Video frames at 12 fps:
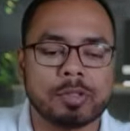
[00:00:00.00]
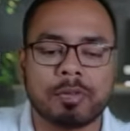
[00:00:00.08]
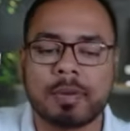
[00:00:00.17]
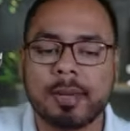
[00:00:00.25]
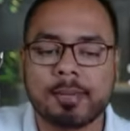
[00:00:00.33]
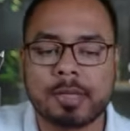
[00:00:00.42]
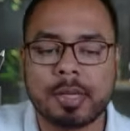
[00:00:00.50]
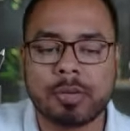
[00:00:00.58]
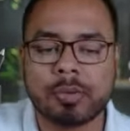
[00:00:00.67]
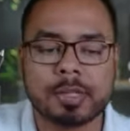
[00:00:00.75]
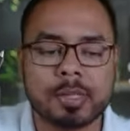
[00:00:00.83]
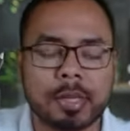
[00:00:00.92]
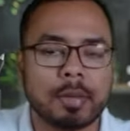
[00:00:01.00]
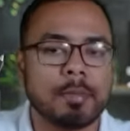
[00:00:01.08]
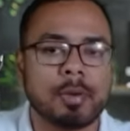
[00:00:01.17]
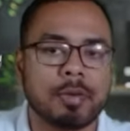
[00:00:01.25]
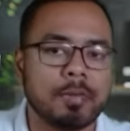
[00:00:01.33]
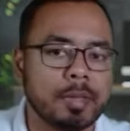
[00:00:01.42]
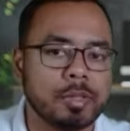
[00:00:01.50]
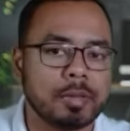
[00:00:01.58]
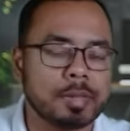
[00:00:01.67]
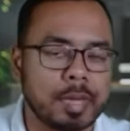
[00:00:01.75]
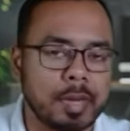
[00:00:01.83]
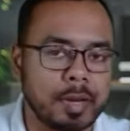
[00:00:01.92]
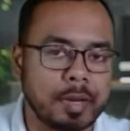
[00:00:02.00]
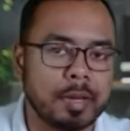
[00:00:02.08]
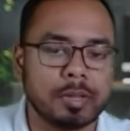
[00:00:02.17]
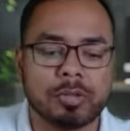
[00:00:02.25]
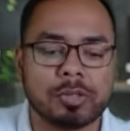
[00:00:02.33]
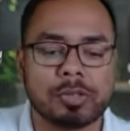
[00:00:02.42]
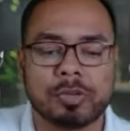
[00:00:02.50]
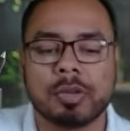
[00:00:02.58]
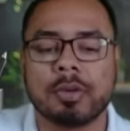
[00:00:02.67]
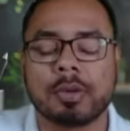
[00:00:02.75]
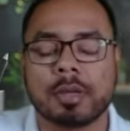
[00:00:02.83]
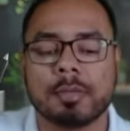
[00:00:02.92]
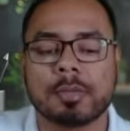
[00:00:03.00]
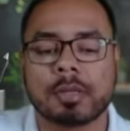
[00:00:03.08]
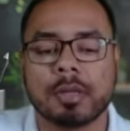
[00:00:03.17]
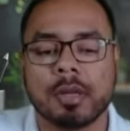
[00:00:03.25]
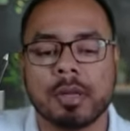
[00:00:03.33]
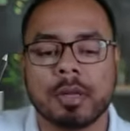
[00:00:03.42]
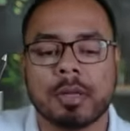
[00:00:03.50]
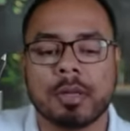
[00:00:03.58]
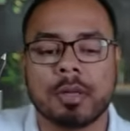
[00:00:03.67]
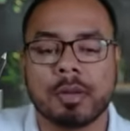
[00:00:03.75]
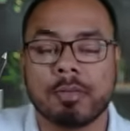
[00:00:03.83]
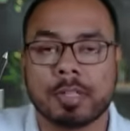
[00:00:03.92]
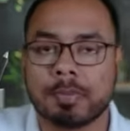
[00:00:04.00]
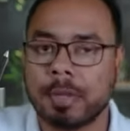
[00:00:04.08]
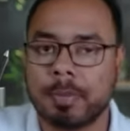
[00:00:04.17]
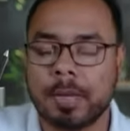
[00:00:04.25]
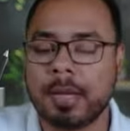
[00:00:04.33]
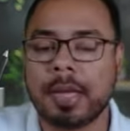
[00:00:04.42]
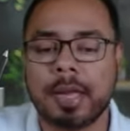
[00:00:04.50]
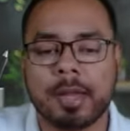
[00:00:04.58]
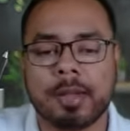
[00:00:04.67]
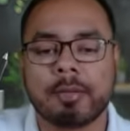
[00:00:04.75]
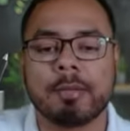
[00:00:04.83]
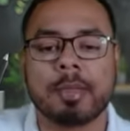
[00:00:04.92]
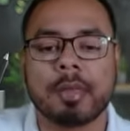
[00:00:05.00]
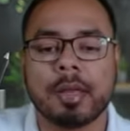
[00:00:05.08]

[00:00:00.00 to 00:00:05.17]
So 5C2 is the number of ways of selecting those 2 outcomes, which will be negative.